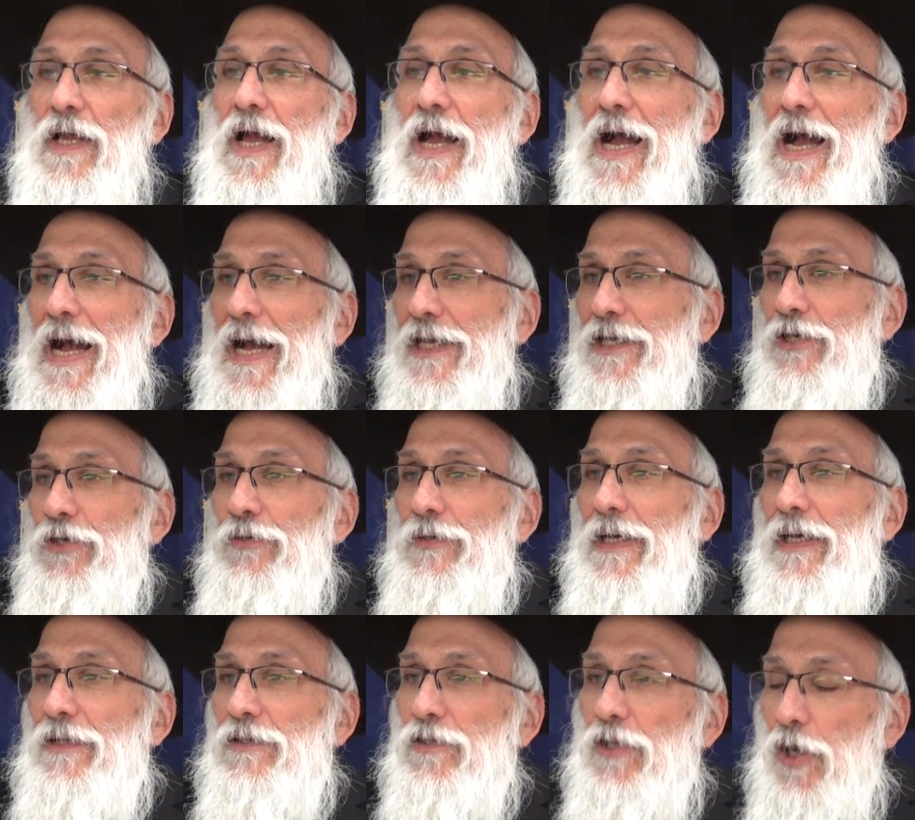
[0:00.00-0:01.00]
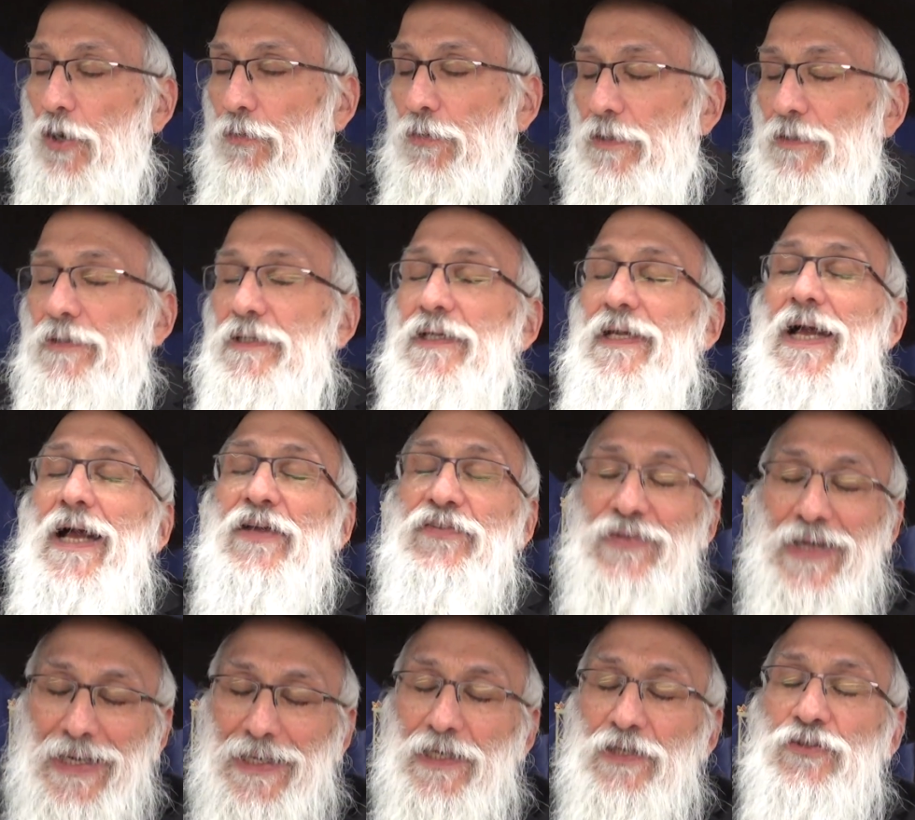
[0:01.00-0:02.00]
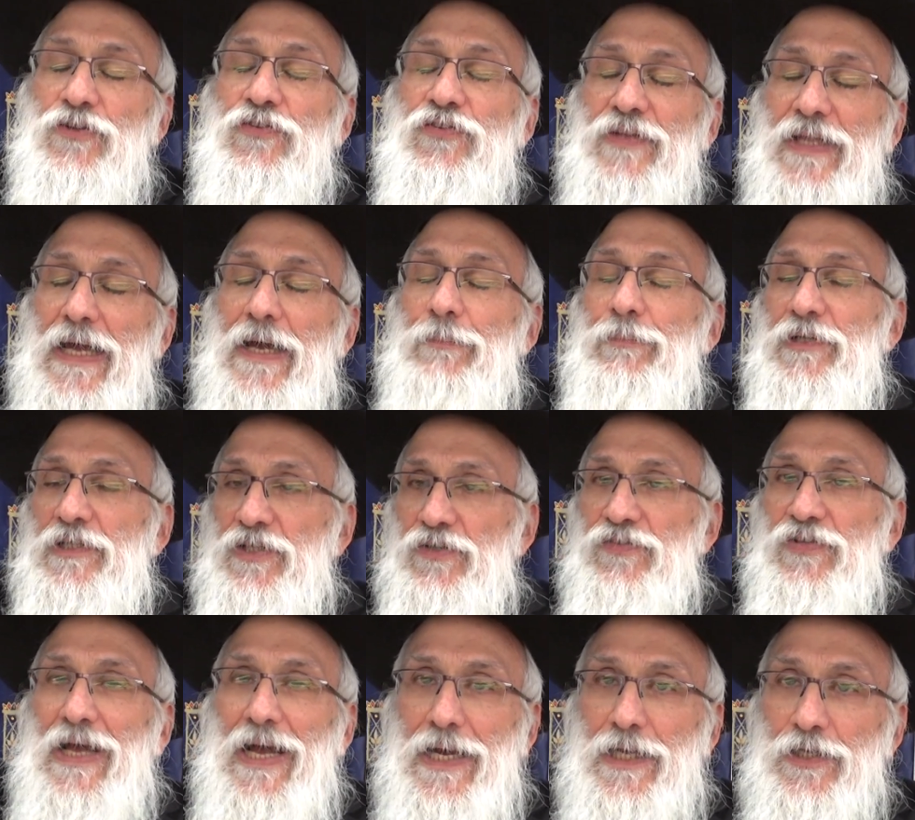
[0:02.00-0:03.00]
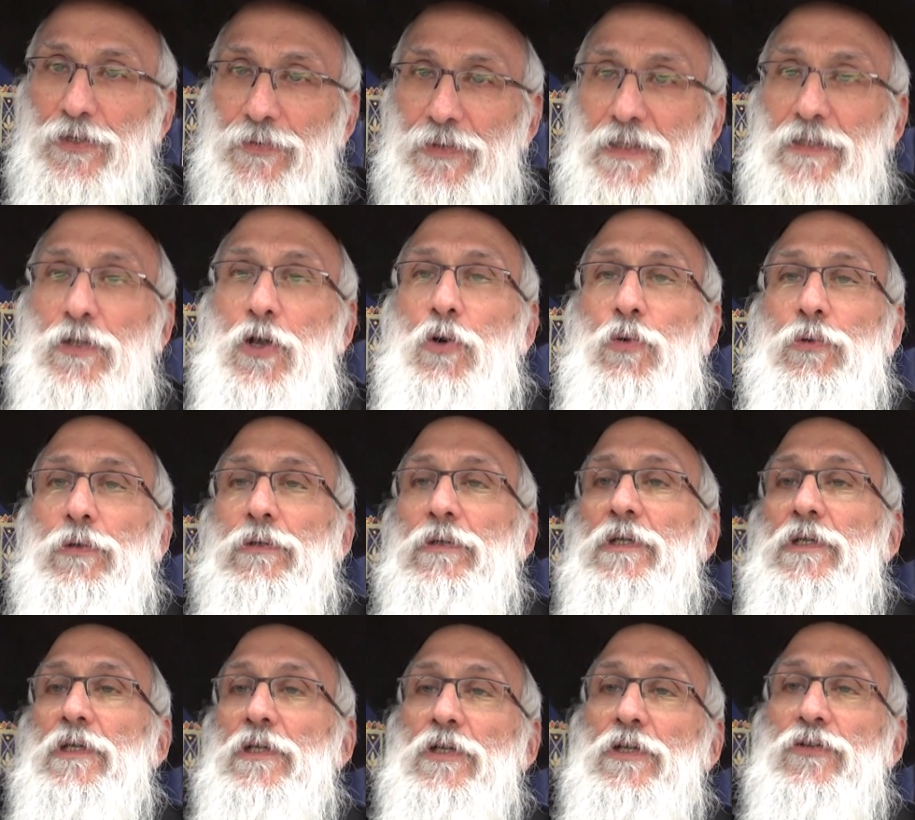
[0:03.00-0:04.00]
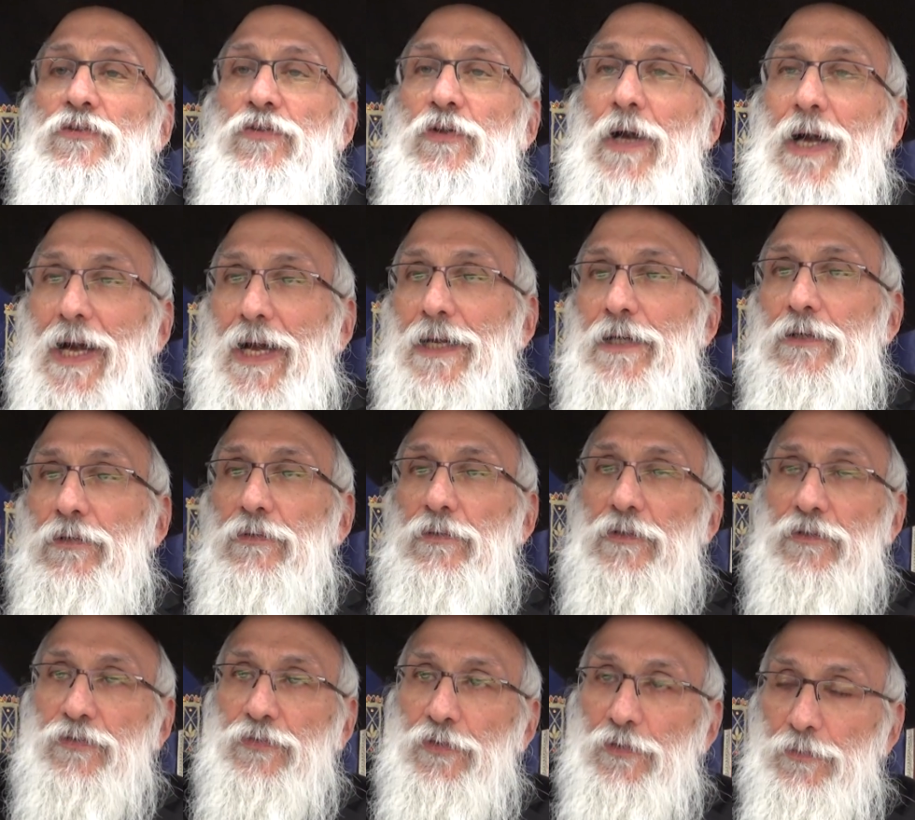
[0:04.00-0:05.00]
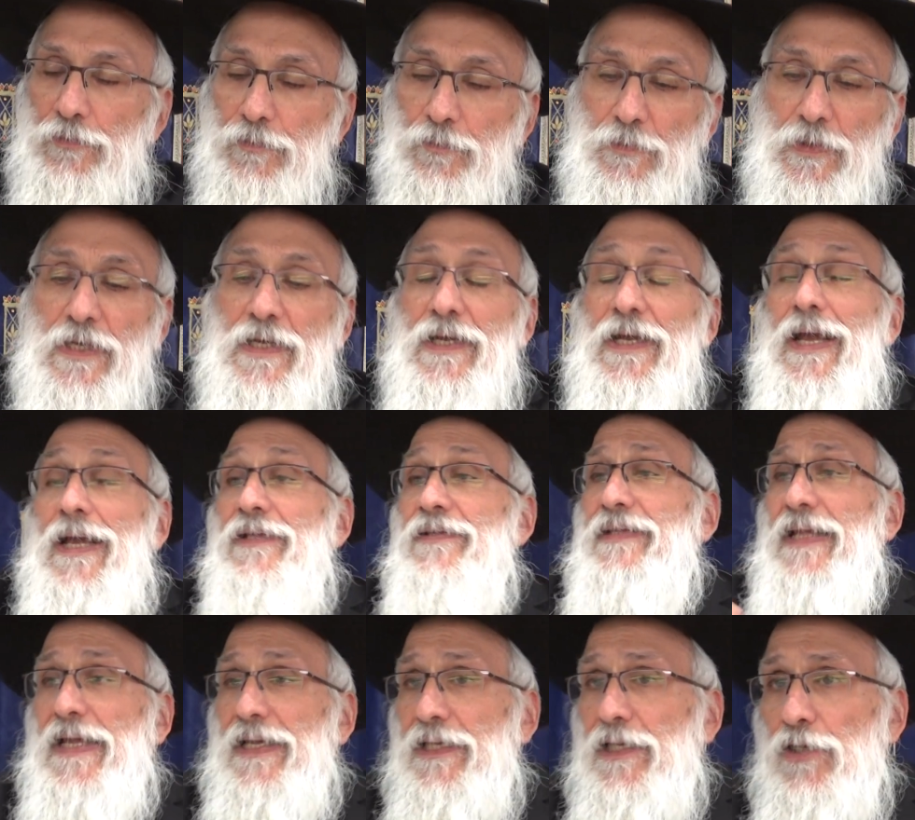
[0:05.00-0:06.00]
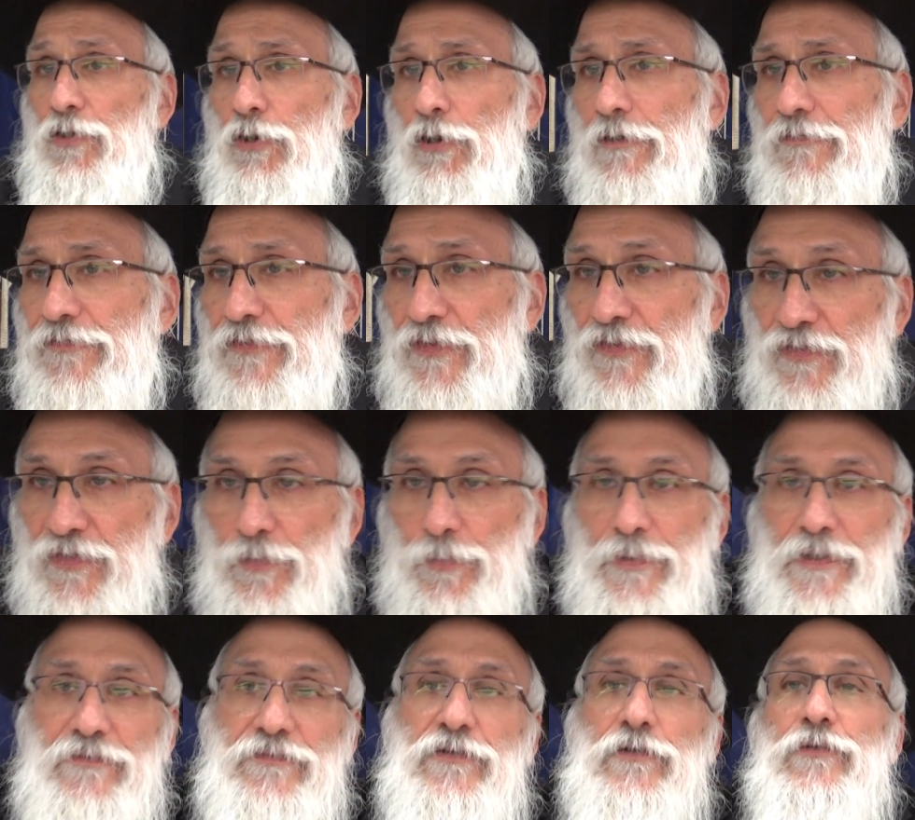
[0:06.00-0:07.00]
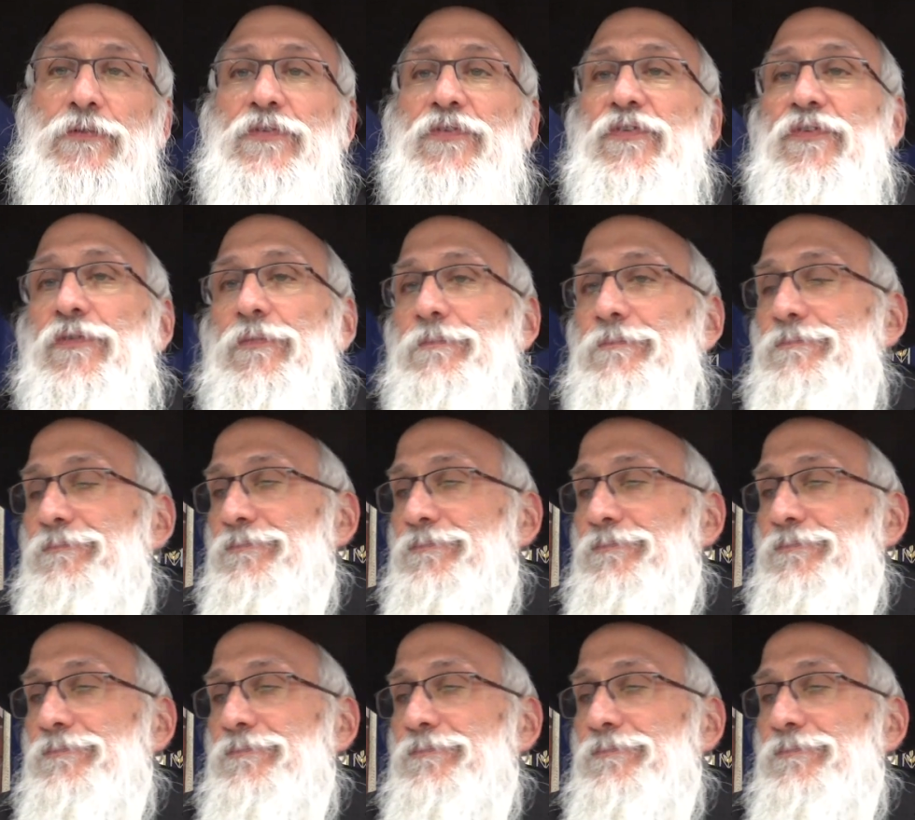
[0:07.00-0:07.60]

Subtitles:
Higher and lower. Yes, I understand, but there's higher and lower. So higher, so, and taking off is the reverse.